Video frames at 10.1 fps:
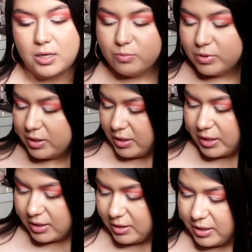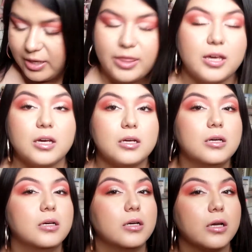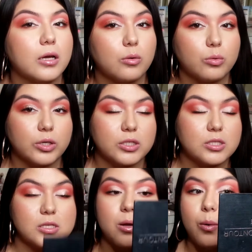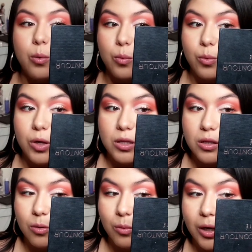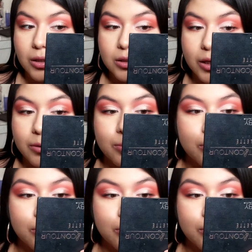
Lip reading: I really like it. I think it works really well. Like